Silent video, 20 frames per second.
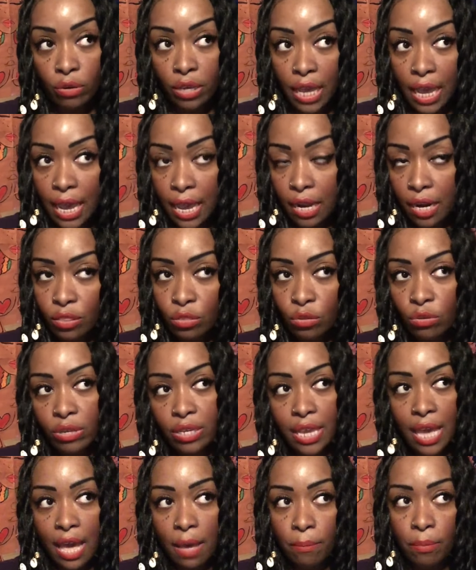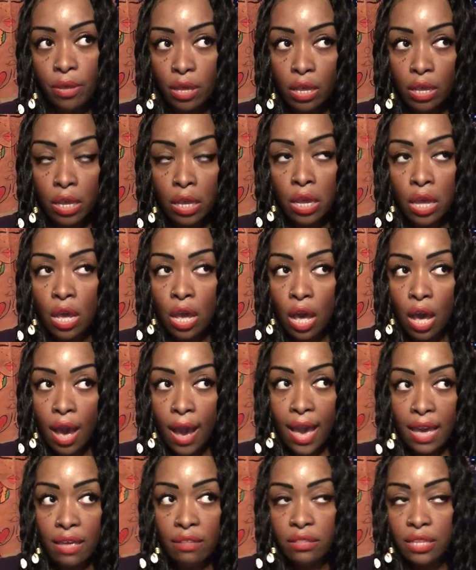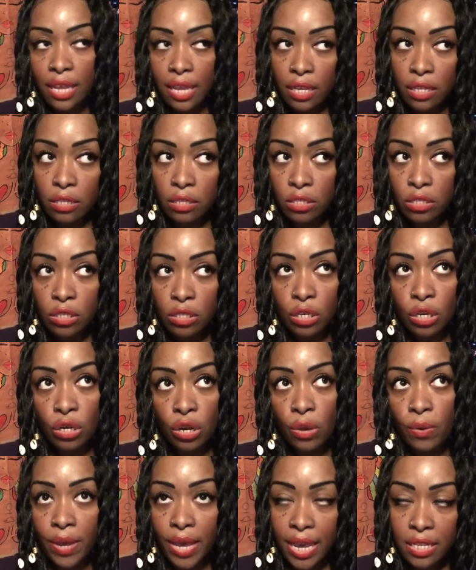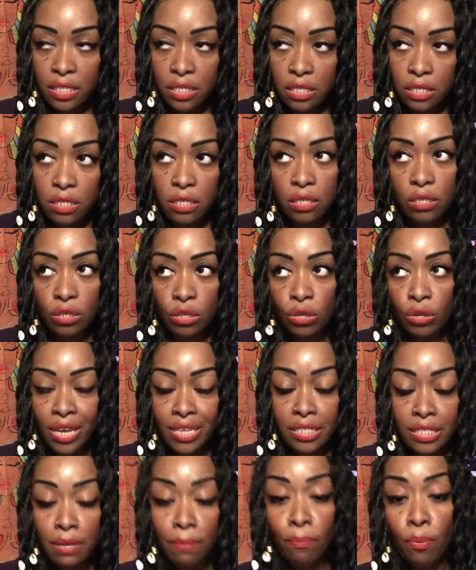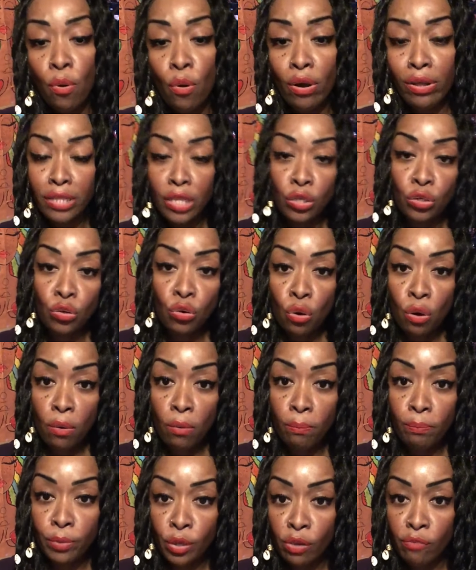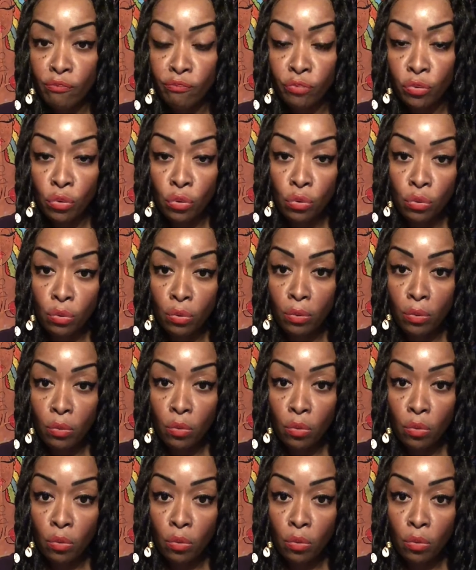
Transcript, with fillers: Okay, and I thought, yeah, but I think you know it's you, it's important that you're beautiful